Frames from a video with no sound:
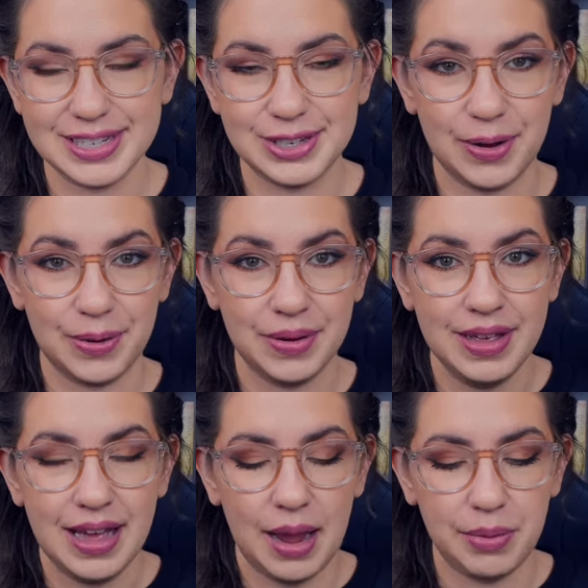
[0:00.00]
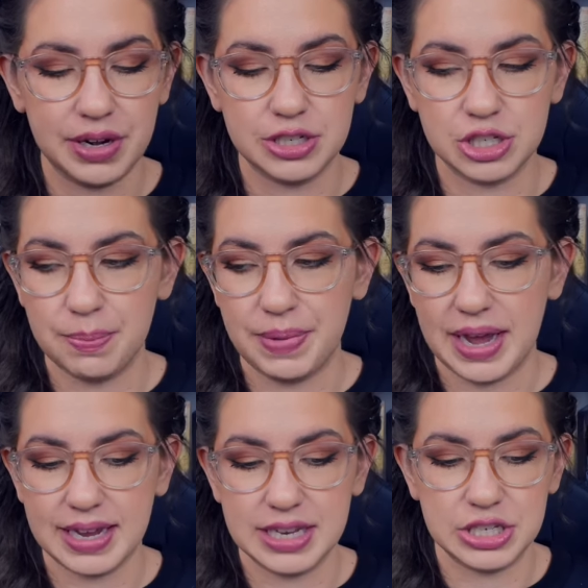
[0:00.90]
so I'm gonna jump
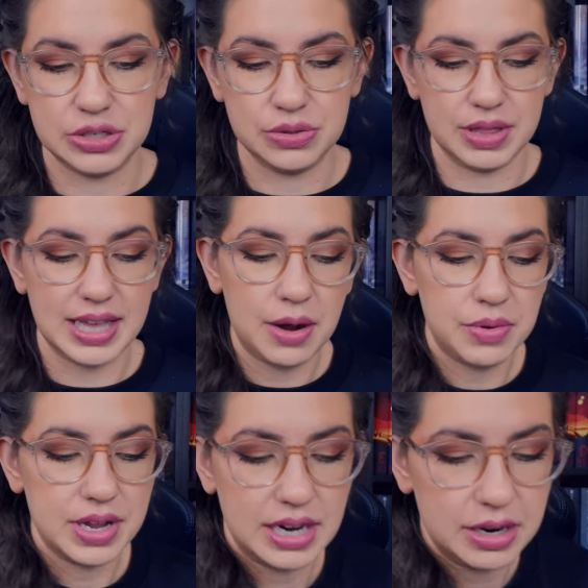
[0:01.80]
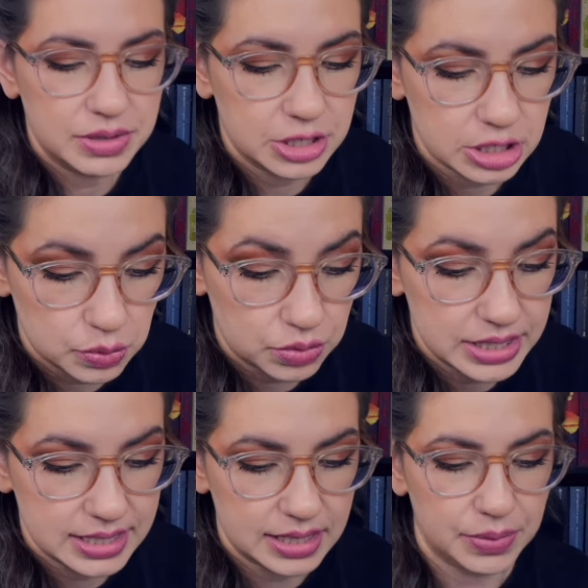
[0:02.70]
back into that one. I only just
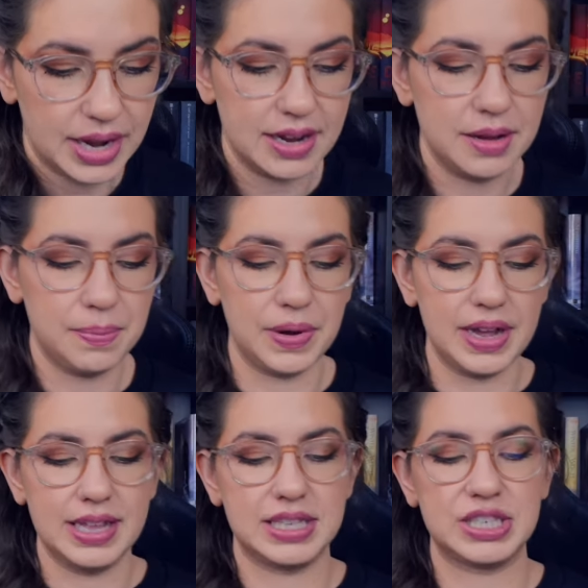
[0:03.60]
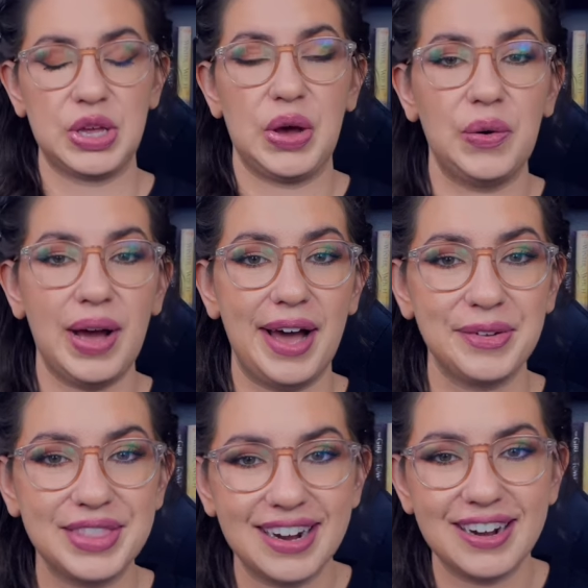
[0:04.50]
recently read it, but it's so
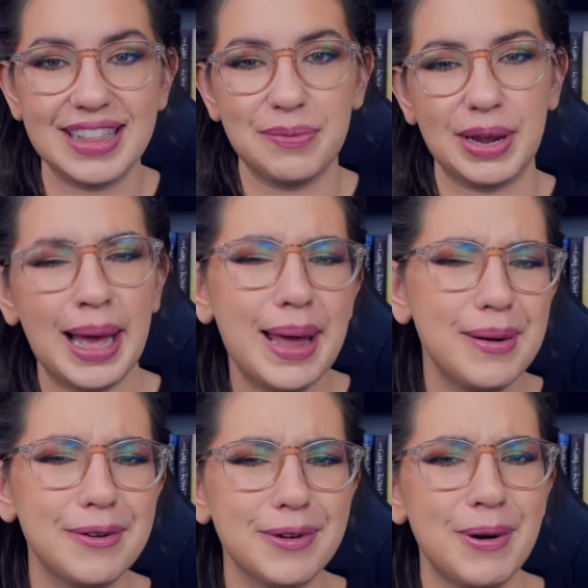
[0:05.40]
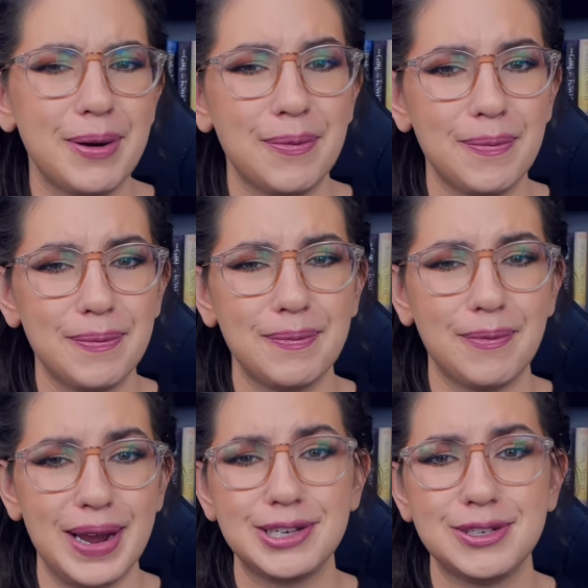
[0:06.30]
out there that I'm like, I don't know if I want to
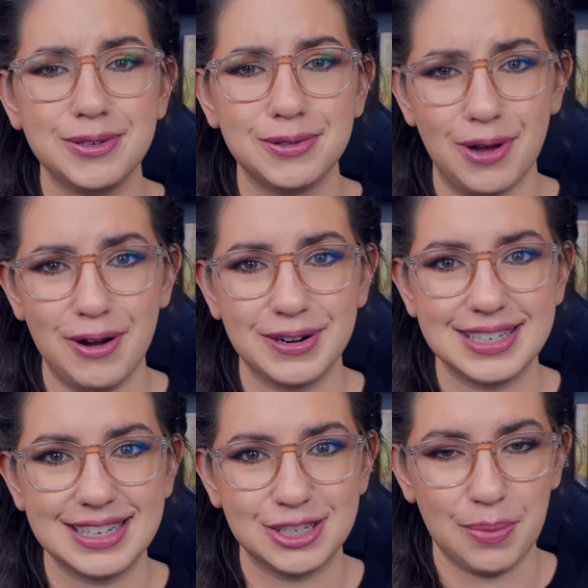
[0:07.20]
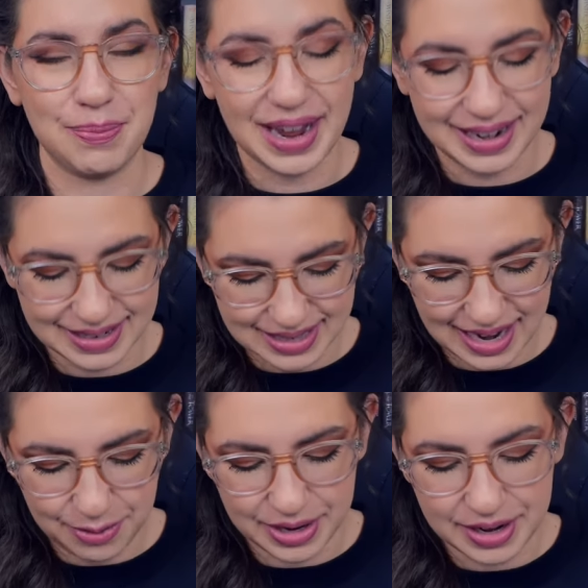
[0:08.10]
wait too long to jump back into
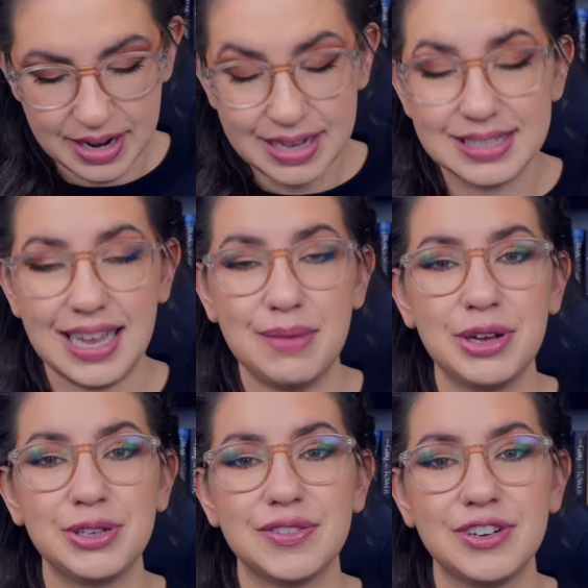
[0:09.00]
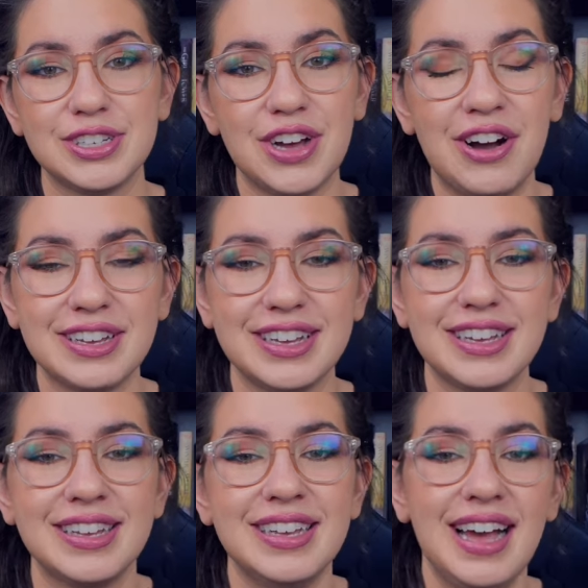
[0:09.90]
that one. Same goes for
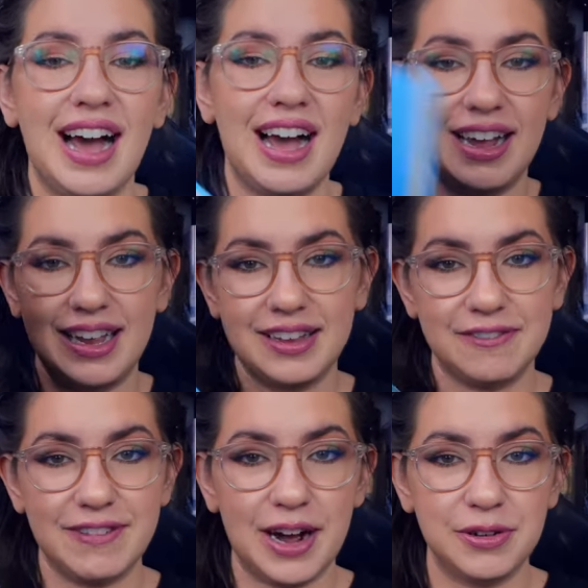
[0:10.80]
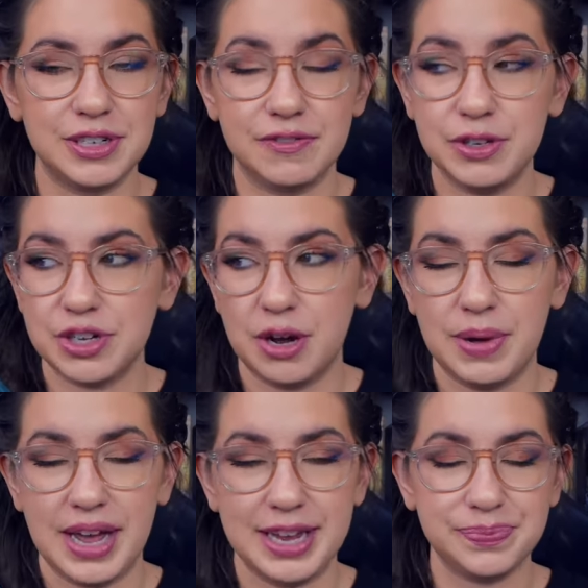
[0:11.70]
Saga. I found, if you saw
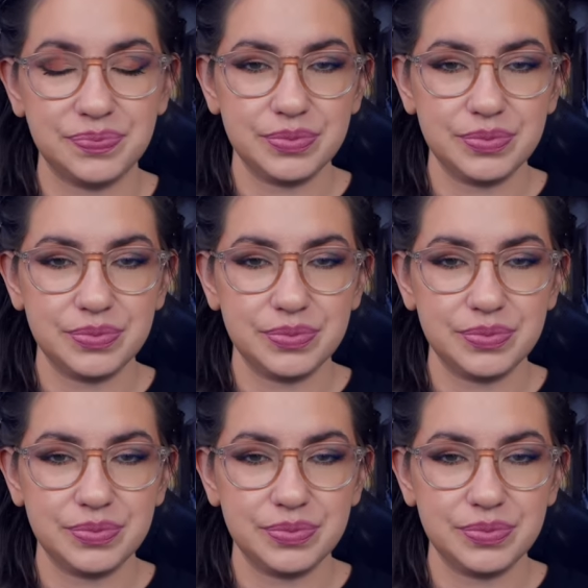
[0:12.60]
my